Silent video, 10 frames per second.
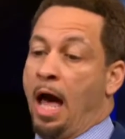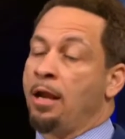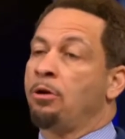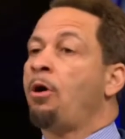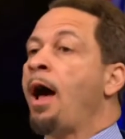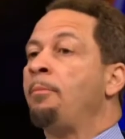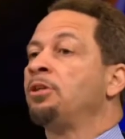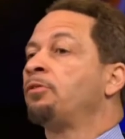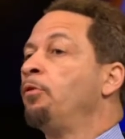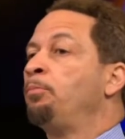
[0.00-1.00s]
I don't know how
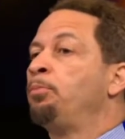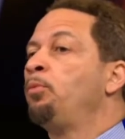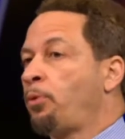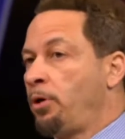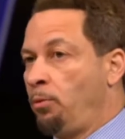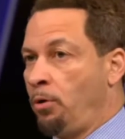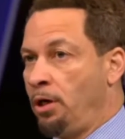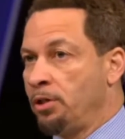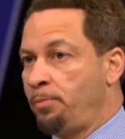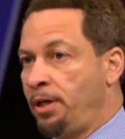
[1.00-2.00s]
much of a blueprint it
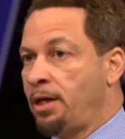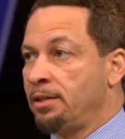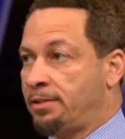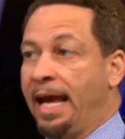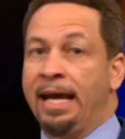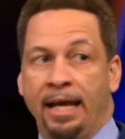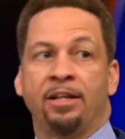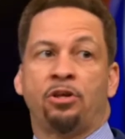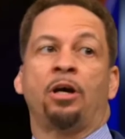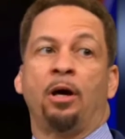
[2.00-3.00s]
was because
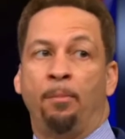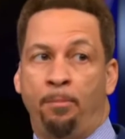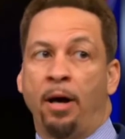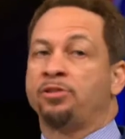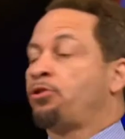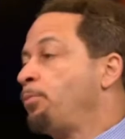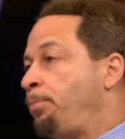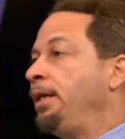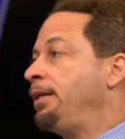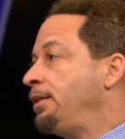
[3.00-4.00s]
it took a
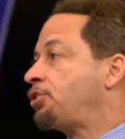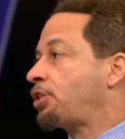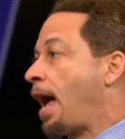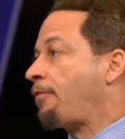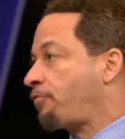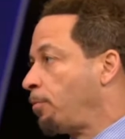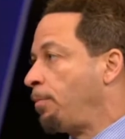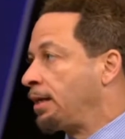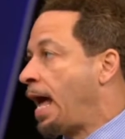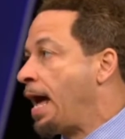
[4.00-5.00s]
buzzer-beating shot
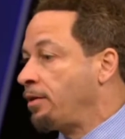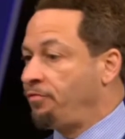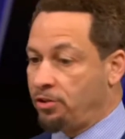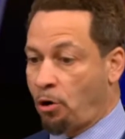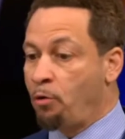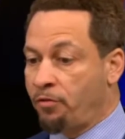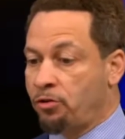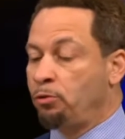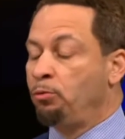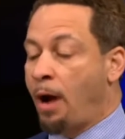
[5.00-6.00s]
from Bogdanovich
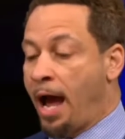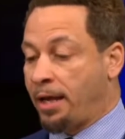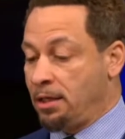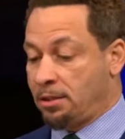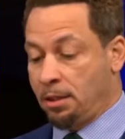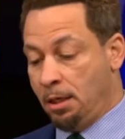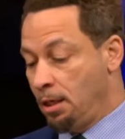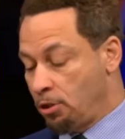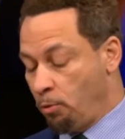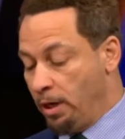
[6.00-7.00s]
over 2 Rockets
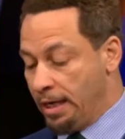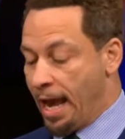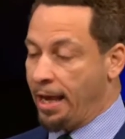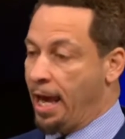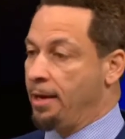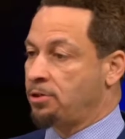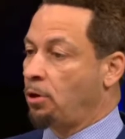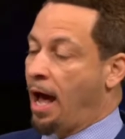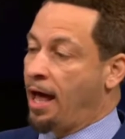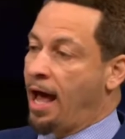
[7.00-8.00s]
to win that game.
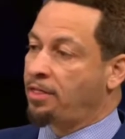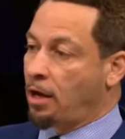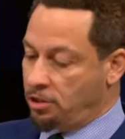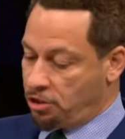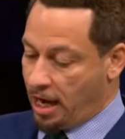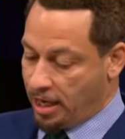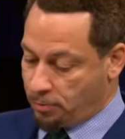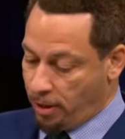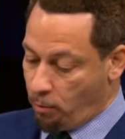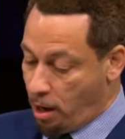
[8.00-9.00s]
So I thought the
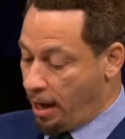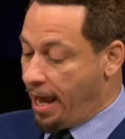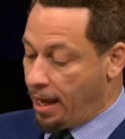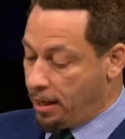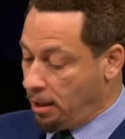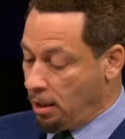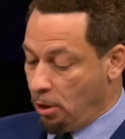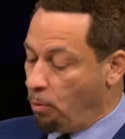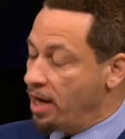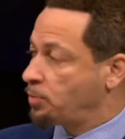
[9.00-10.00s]
Jazz played well. And
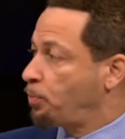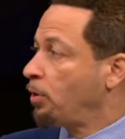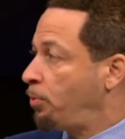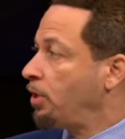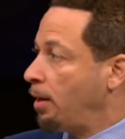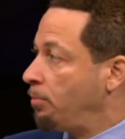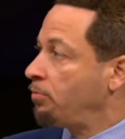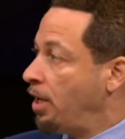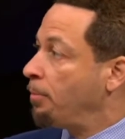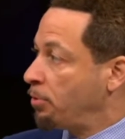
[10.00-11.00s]
Westbrook put up
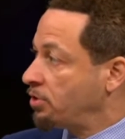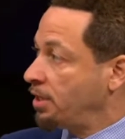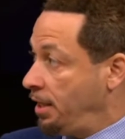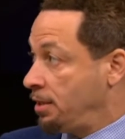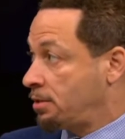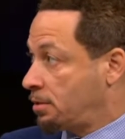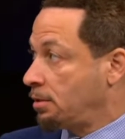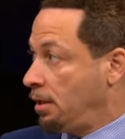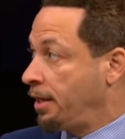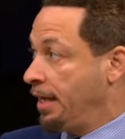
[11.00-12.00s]
numbers
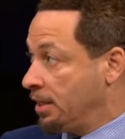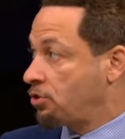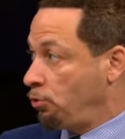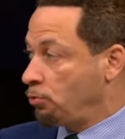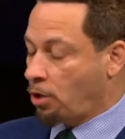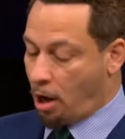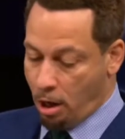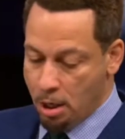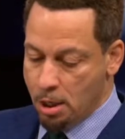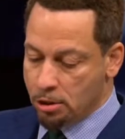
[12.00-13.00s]
against
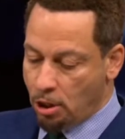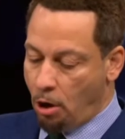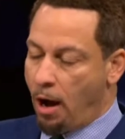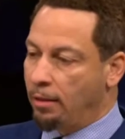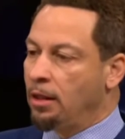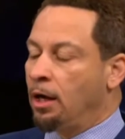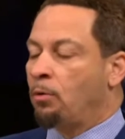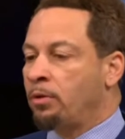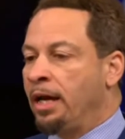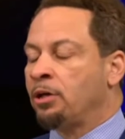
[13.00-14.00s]
Utah. So,
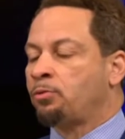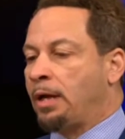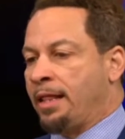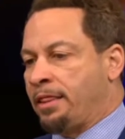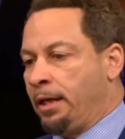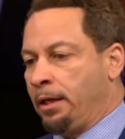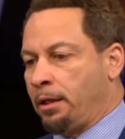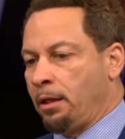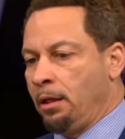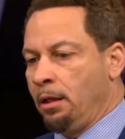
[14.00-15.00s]
look, here's what I
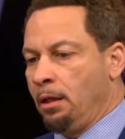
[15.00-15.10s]
think,